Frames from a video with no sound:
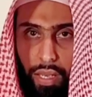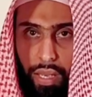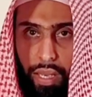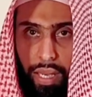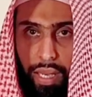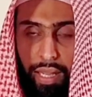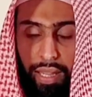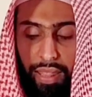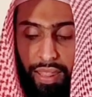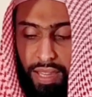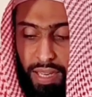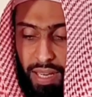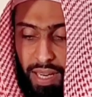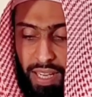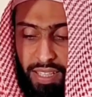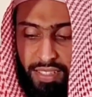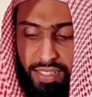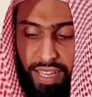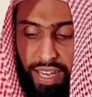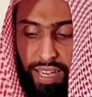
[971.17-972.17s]
the
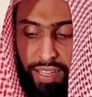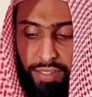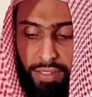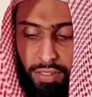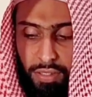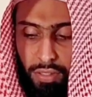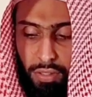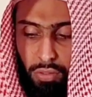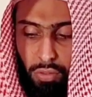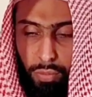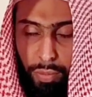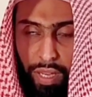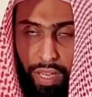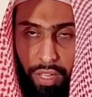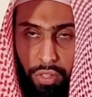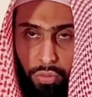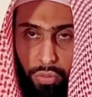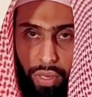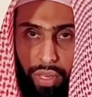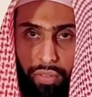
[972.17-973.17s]
last 8, to make
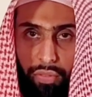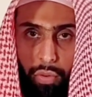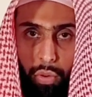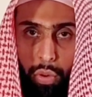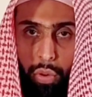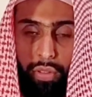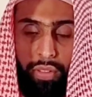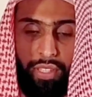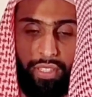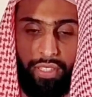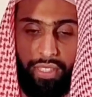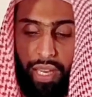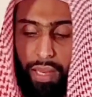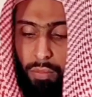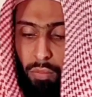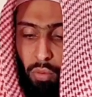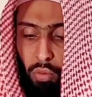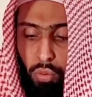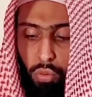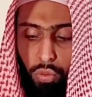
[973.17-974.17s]
it 24, the
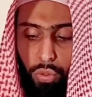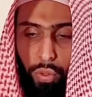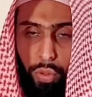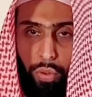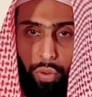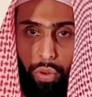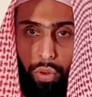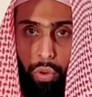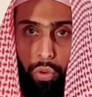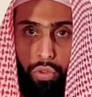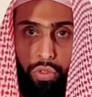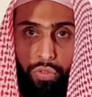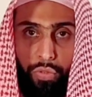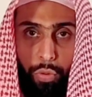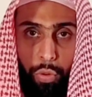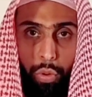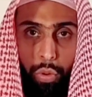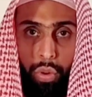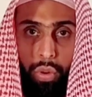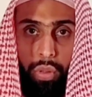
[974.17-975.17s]
same rule goes
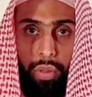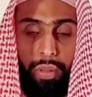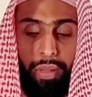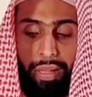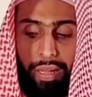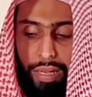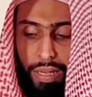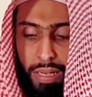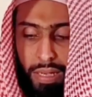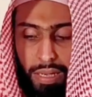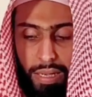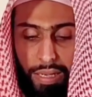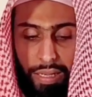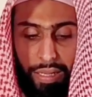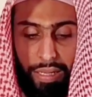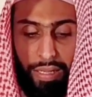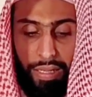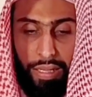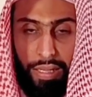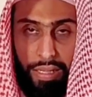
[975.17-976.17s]
for
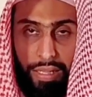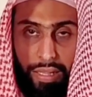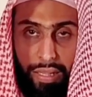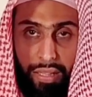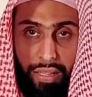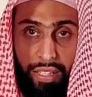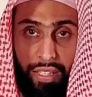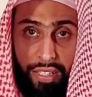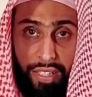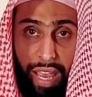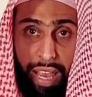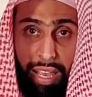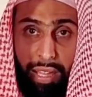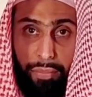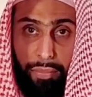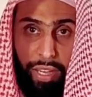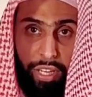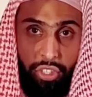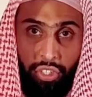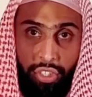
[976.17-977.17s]
the
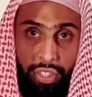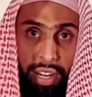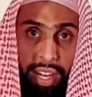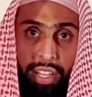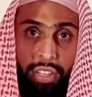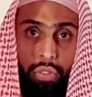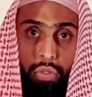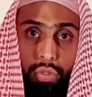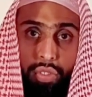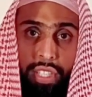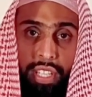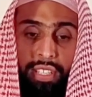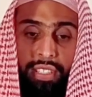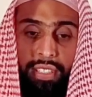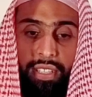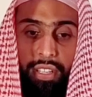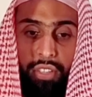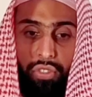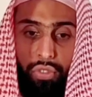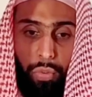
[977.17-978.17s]
second batch, 9 to
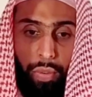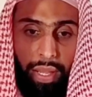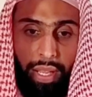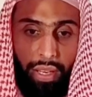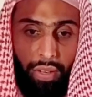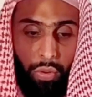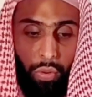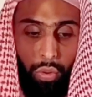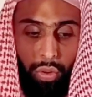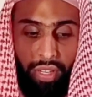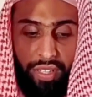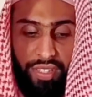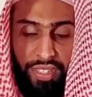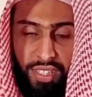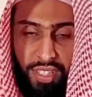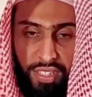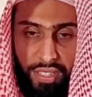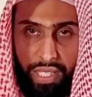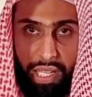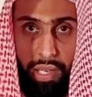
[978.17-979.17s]
16. So we can call it
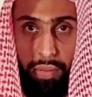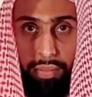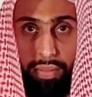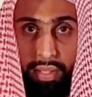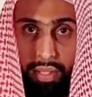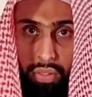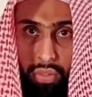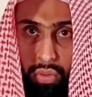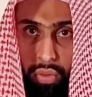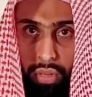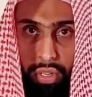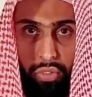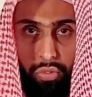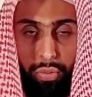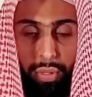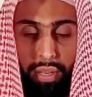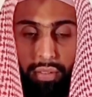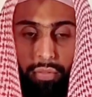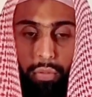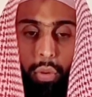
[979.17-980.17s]
16, we can call it
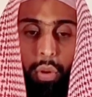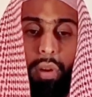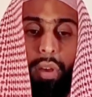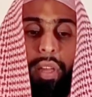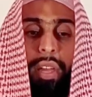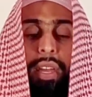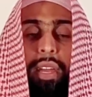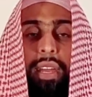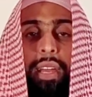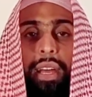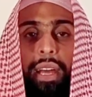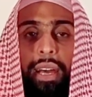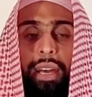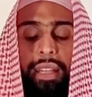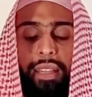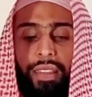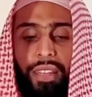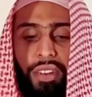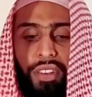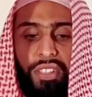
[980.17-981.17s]
24.
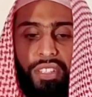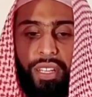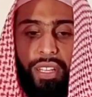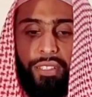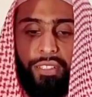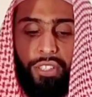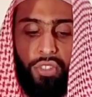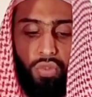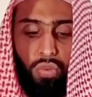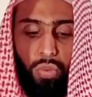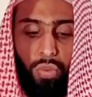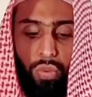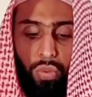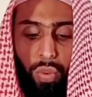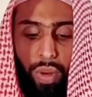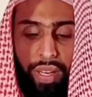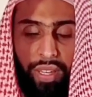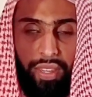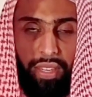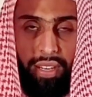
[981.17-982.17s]
The result is
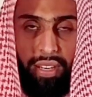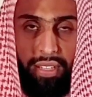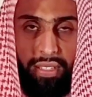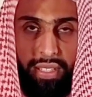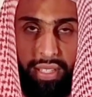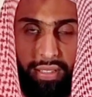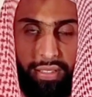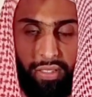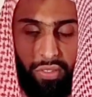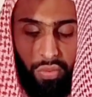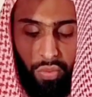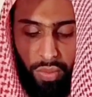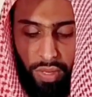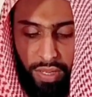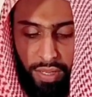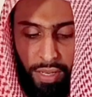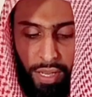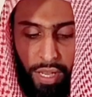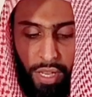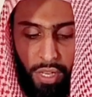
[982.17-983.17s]
1. The result is
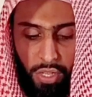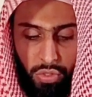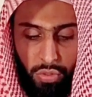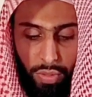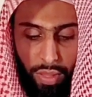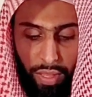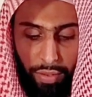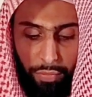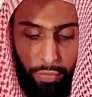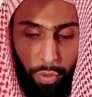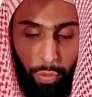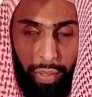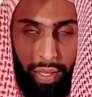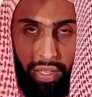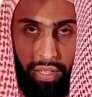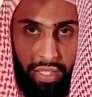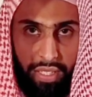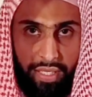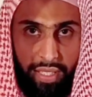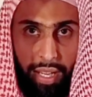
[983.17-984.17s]
1. So therefore, we're
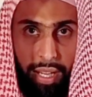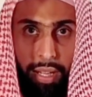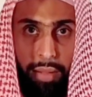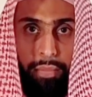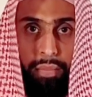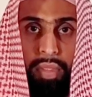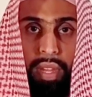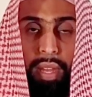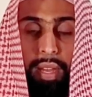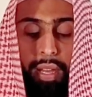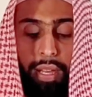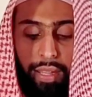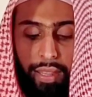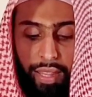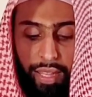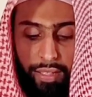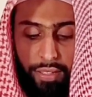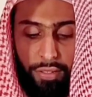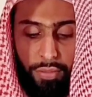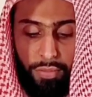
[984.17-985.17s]
going to say
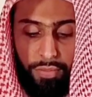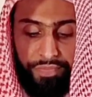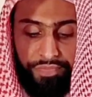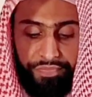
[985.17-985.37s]
that